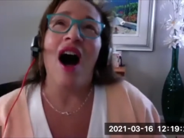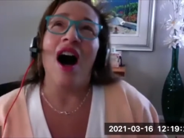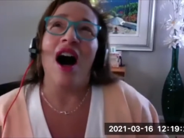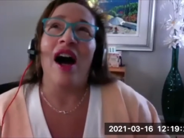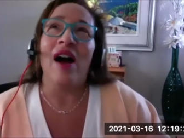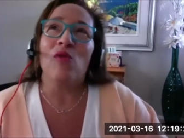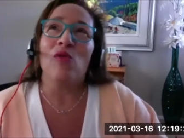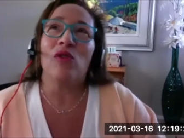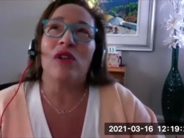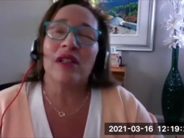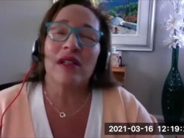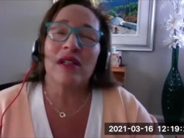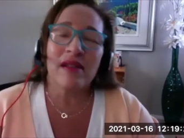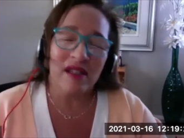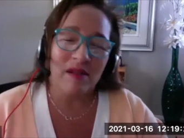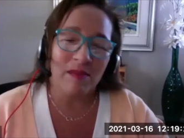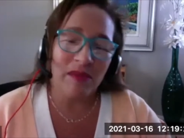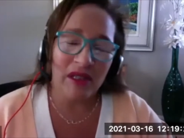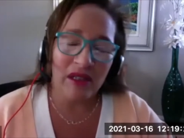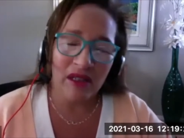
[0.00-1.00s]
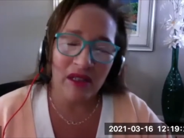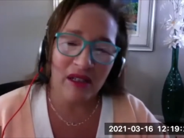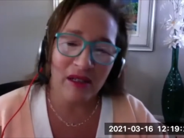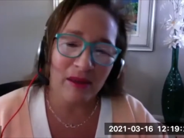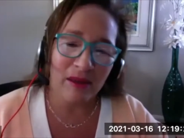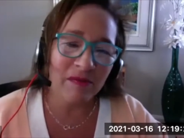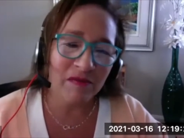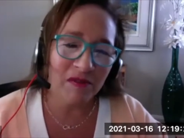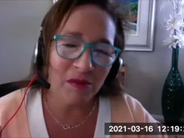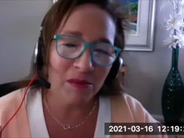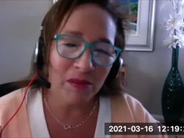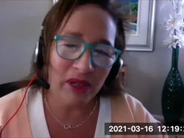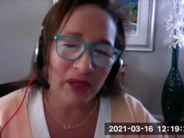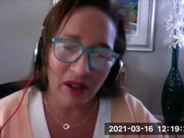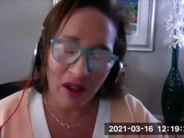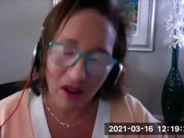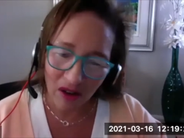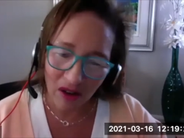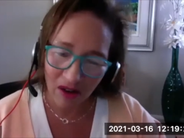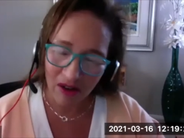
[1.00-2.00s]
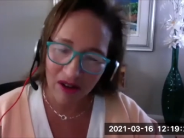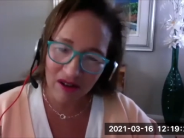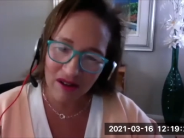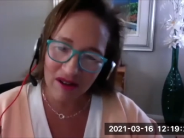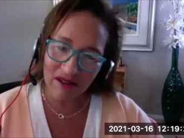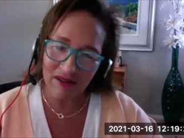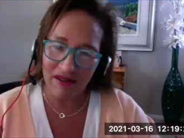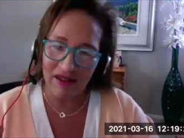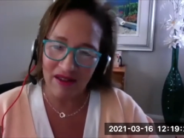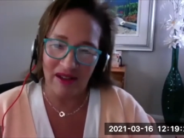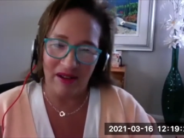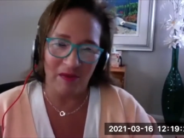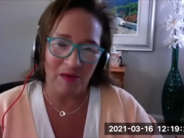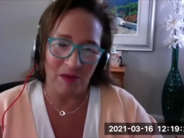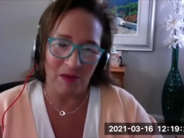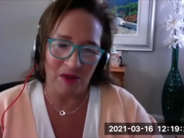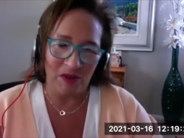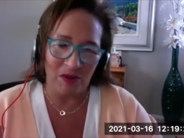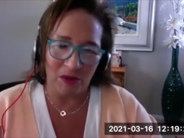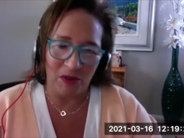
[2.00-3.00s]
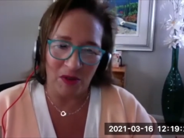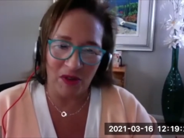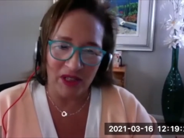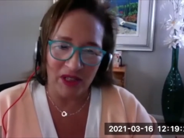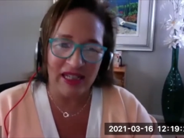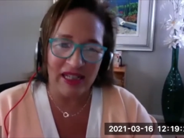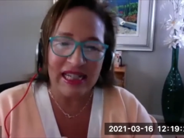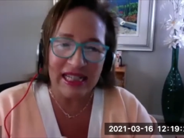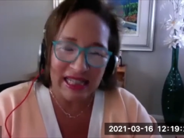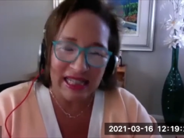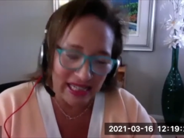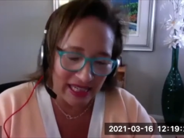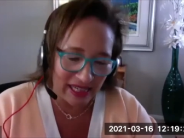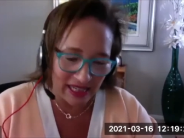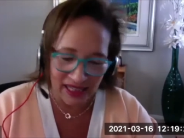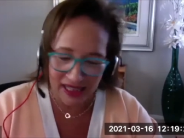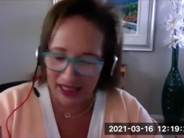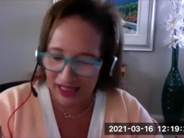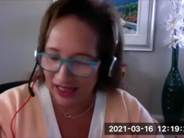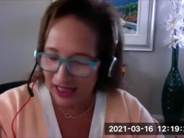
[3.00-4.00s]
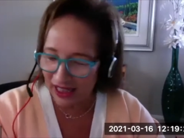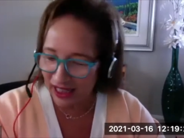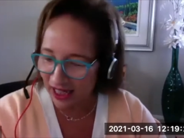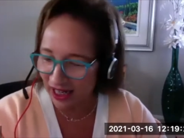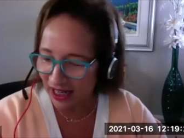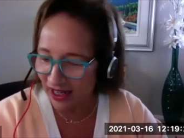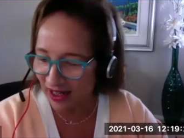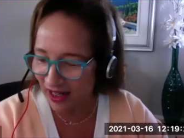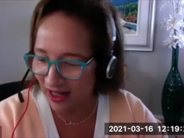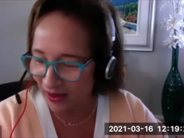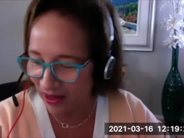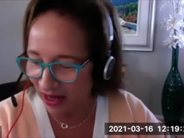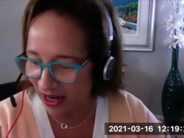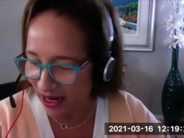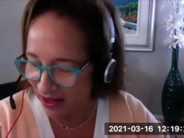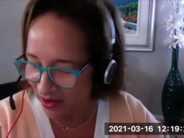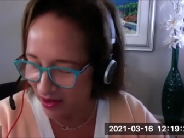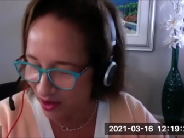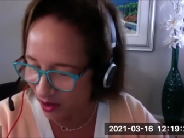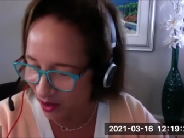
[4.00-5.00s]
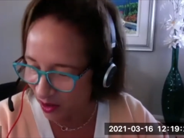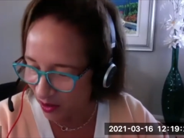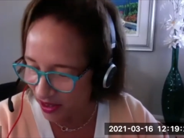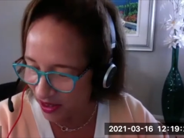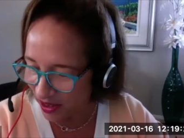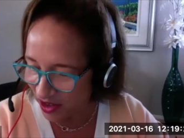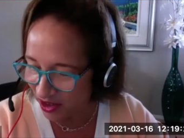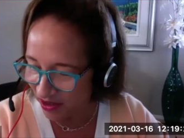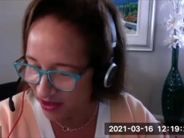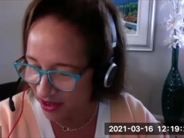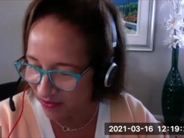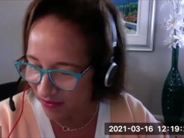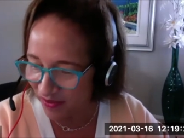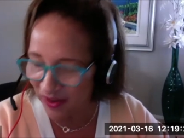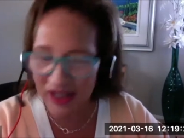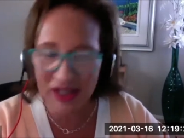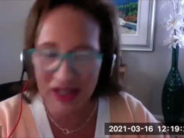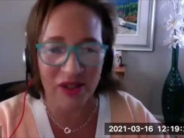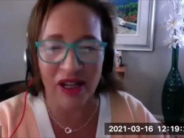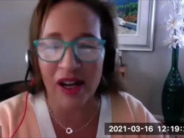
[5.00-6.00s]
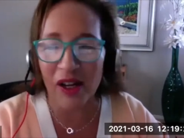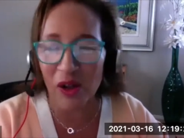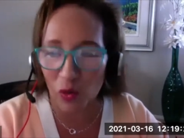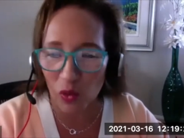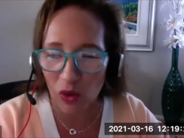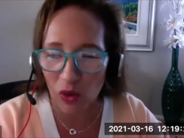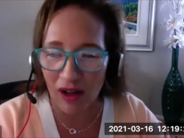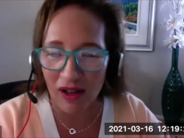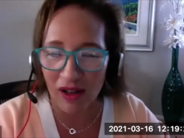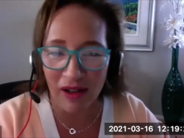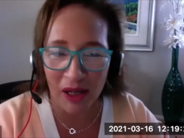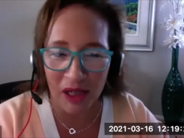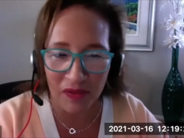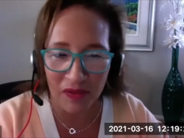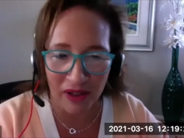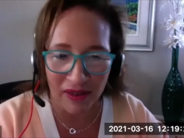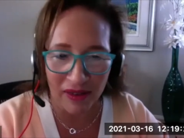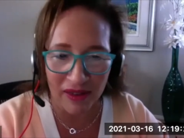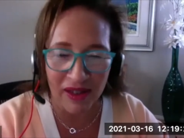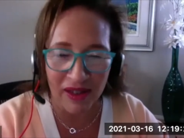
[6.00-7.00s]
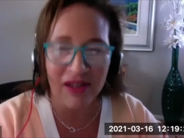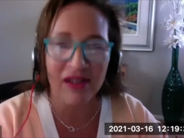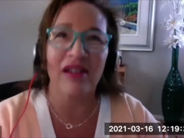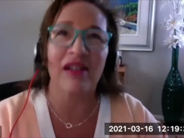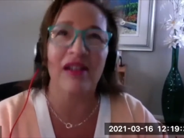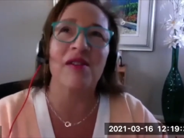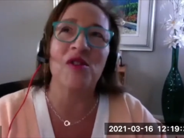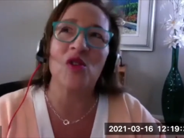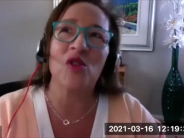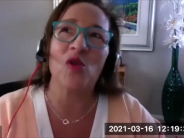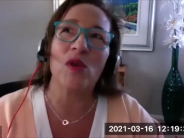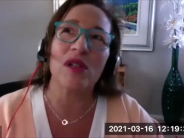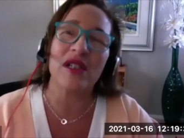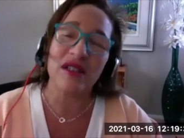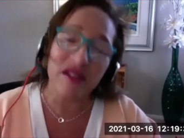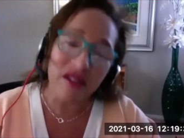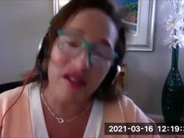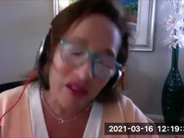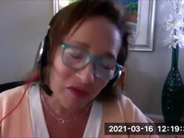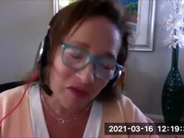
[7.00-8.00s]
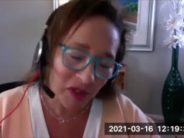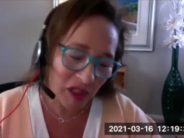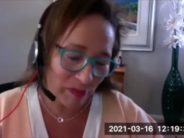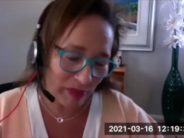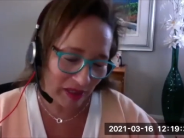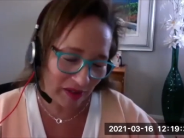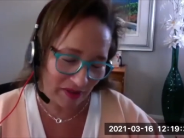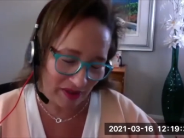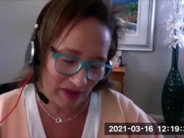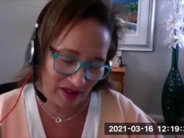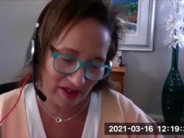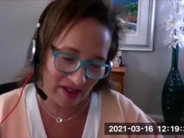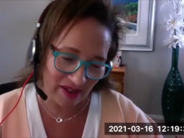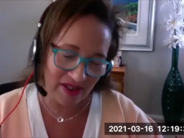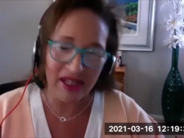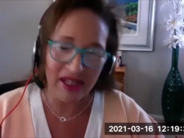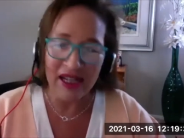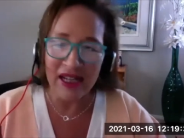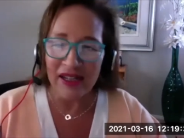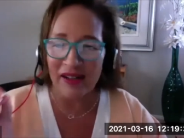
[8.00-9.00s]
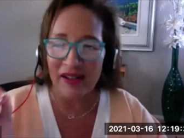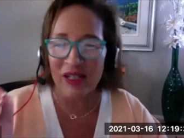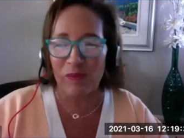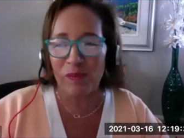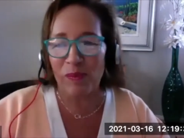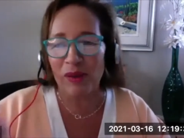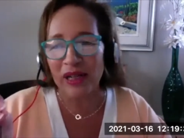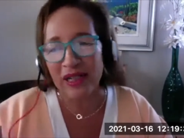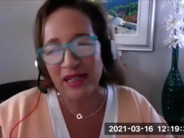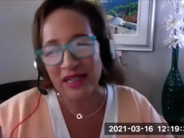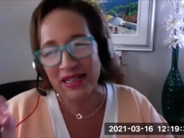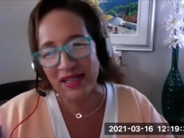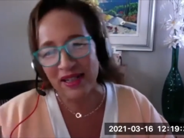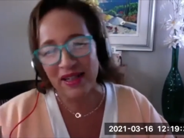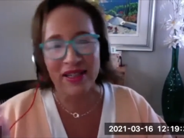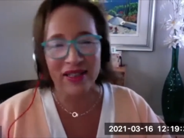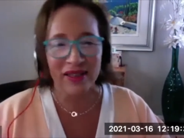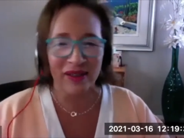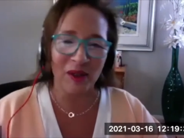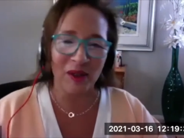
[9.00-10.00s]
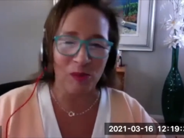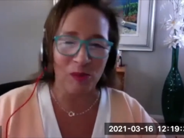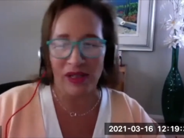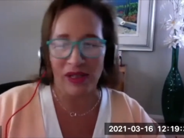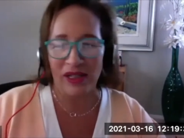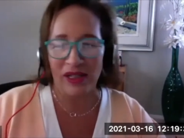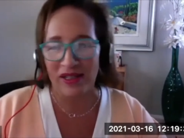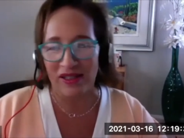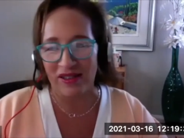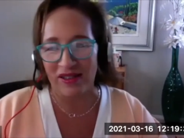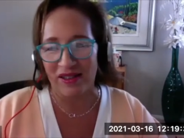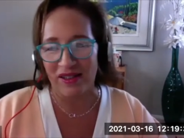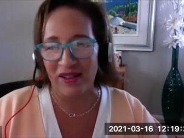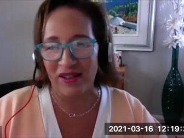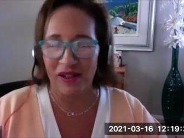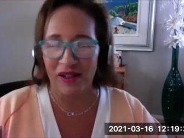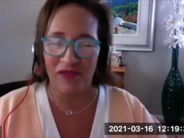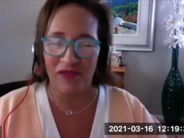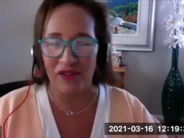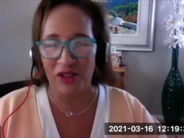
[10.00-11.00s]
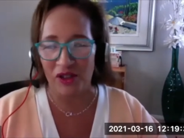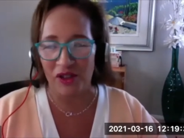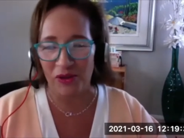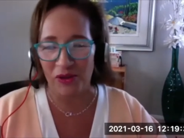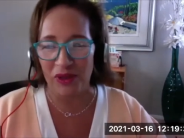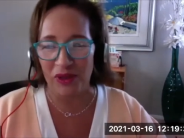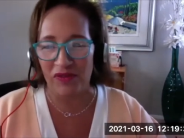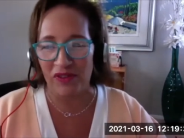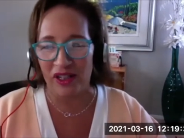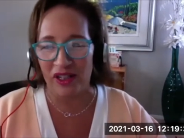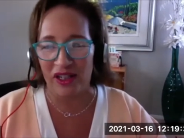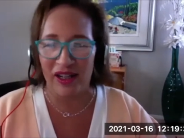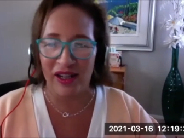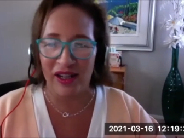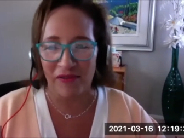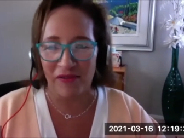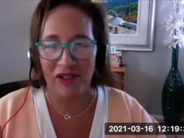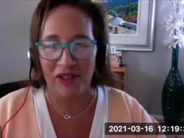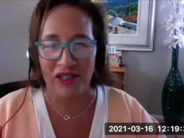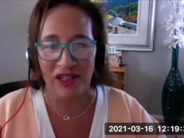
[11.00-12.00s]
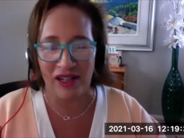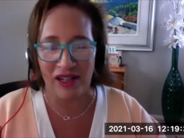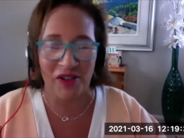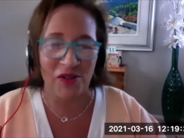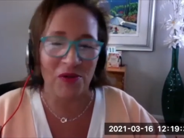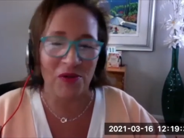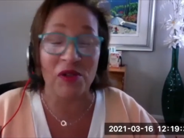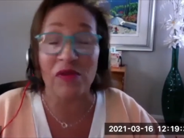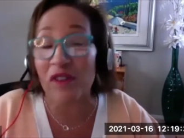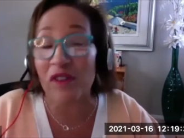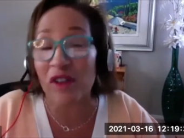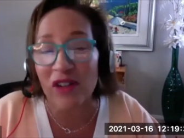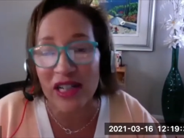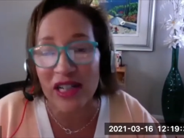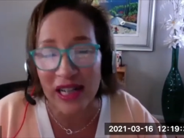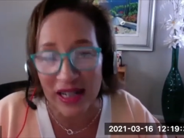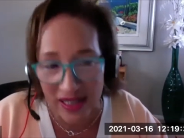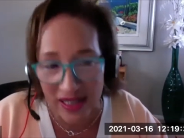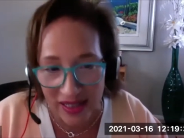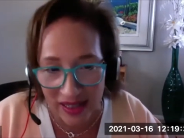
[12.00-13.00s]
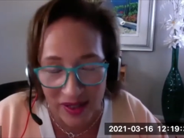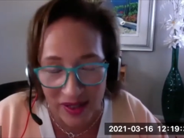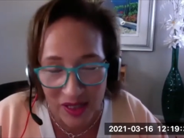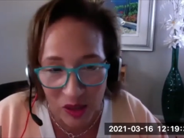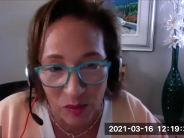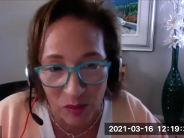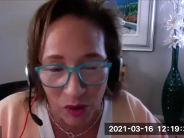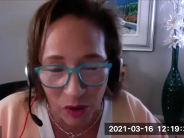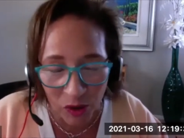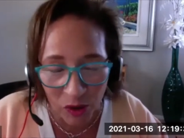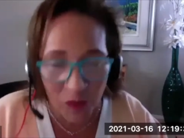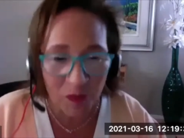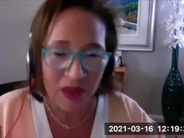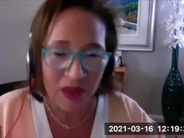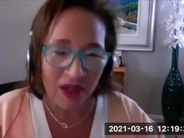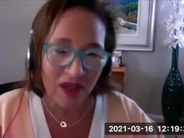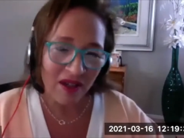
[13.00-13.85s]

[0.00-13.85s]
I wanted something to come from my heart that was really connecting and I and so it's just it's kind of raw kind of authentic and so what's different about this it's bite-sized little pieces of intuitive eating every day so it's very accessible